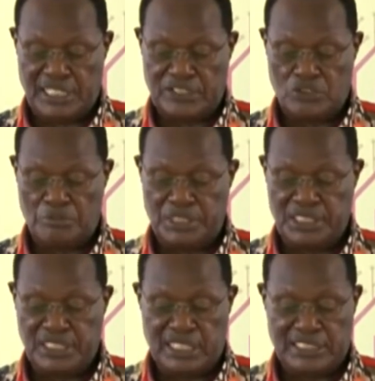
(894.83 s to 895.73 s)
Nairobi
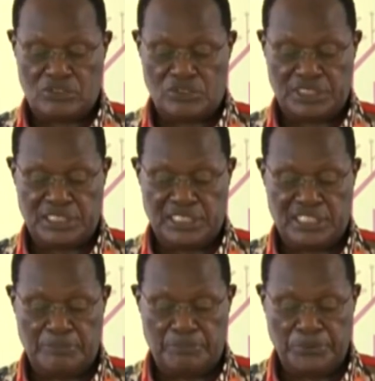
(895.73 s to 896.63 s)
Inland
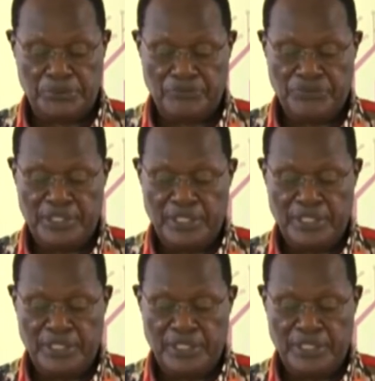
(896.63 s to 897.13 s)
Container Depot